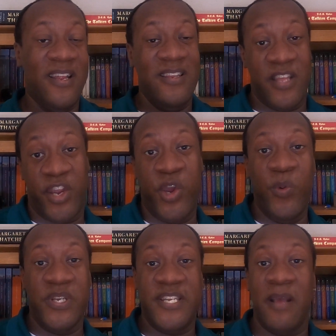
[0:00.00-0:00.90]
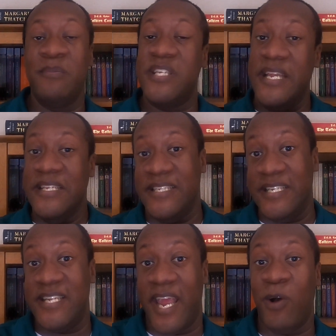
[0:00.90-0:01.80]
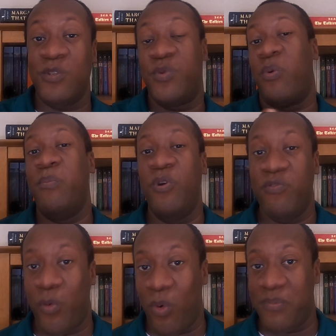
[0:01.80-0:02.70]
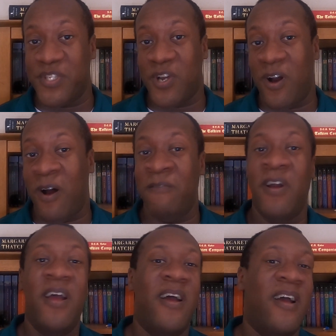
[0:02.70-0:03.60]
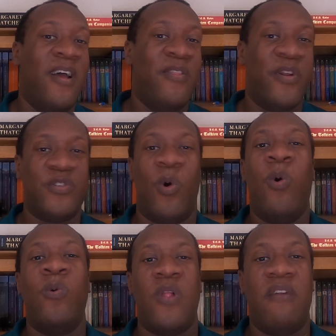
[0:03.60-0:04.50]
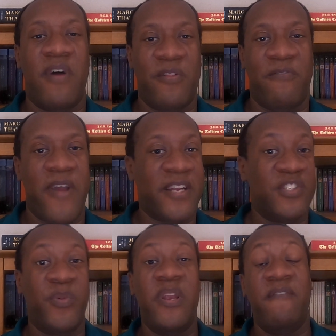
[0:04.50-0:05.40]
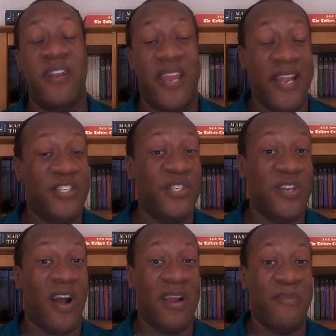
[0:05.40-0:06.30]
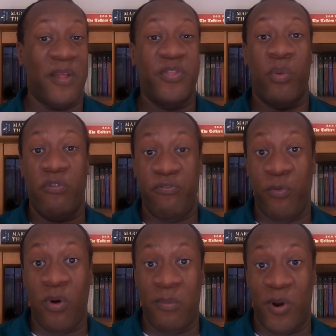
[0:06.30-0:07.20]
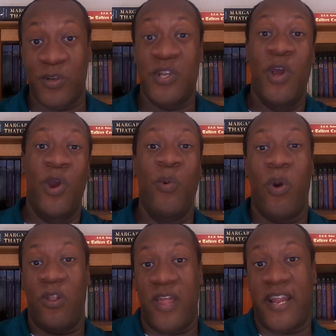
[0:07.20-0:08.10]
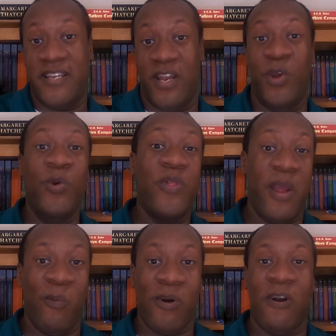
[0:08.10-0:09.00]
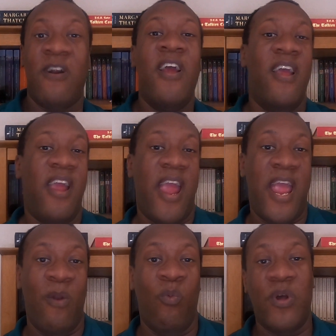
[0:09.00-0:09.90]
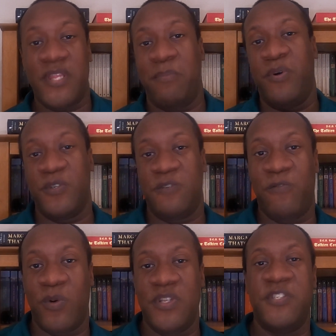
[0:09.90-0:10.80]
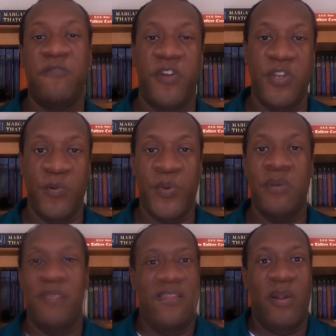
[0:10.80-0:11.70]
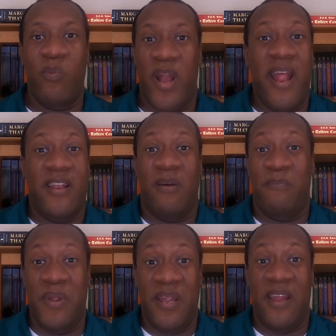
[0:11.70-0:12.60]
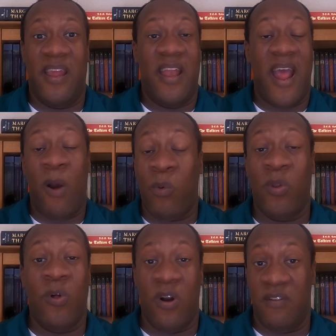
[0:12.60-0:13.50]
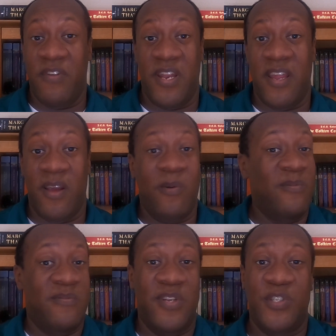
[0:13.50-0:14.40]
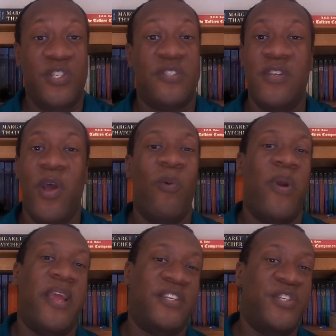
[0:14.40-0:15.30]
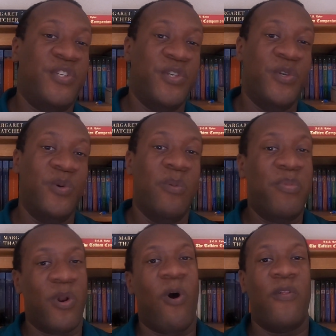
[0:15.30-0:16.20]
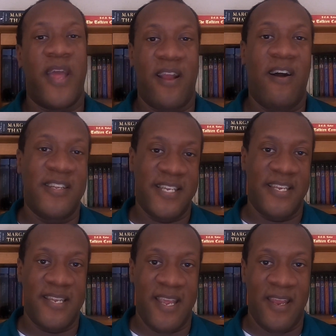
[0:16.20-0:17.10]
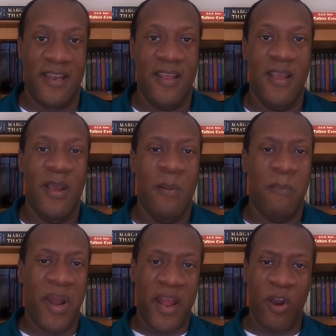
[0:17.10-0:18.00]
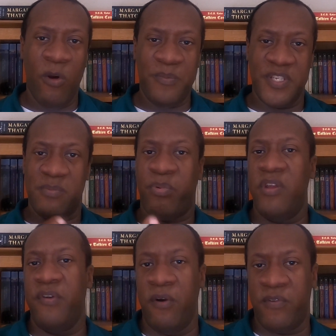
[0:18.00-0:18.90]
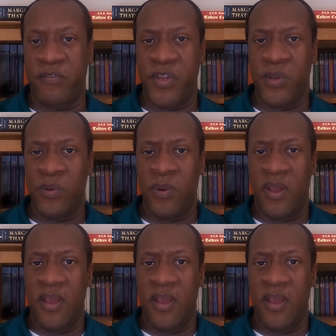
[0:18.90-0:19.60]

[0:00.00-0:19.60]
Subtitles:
the coup attempts in detail to remove Gorbachev. There's a whole lot of other factors. We didn't even get to talk about the reformers who were elected, who they were, and what they pushed for in the Soviet Union. There would end up being an hour-long video. There's just no way to put all that content in. But I hope this brief overview